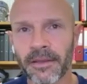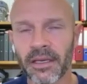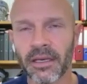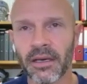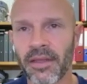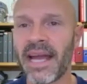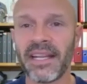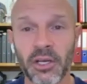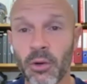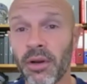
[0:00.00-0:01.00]
They're
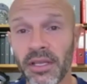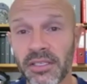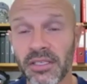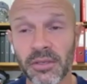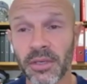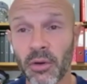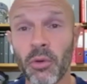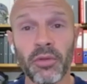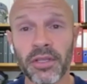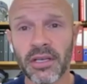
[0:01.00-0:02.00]
adding quality to it
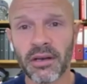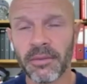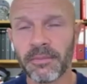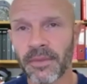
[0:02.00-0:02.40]
all the time.